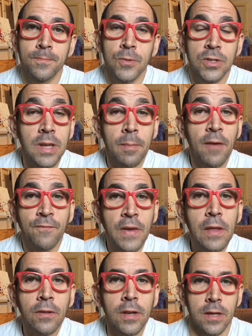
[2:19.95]
because I'm not
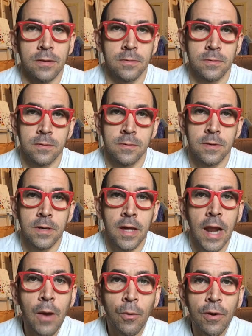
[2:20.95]
feeling it.
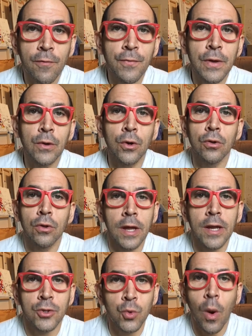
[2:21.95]
And I want to feel
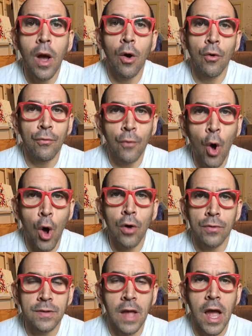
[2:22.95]
like a 12
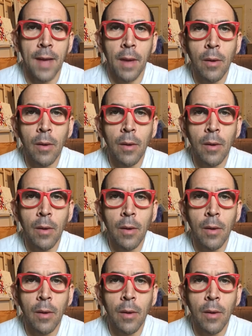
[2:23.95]
all the time.